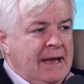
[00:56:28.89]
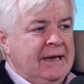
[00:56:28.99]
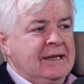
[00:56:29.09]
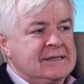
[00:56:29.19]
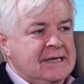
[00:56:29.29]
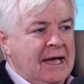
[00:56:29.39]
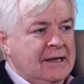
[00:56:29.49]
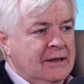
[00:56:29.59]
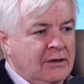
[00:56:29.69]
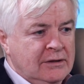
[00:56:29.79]
medical
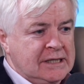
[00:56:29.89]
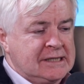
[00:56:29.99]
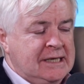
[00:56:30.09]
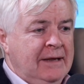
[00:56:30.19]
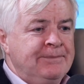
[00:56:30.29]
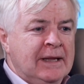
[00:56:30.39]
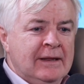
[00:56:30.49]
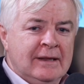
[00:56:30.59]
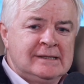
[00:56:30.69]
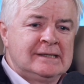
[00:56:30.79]
scandal on the scale.
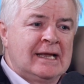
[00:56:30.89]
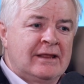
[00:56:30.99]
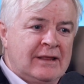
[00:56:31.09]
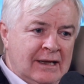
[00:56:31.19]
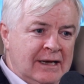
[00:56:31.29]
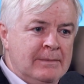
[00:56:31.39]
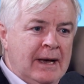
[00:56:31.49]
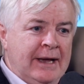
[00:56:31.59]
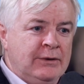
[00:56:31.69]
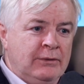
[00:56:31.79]
This is like
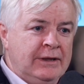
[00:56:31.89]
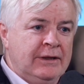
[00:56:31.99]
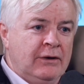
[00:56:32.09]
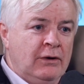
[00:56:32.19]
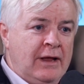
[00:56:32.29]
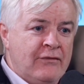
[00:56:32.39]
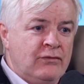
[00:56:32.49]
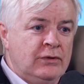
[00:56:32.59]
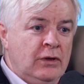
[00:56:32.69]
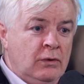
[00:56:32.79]
thalidomide. Only the, only
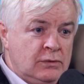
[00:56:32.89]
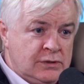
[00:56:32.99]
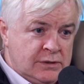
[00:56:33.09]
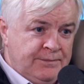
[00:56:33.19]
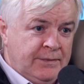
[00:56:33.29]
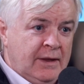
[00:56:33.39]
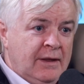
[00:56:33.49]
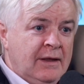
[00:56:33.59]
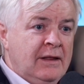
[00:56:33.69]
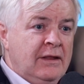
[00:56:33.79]
everyone knows.
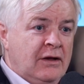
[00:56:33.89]
Mm.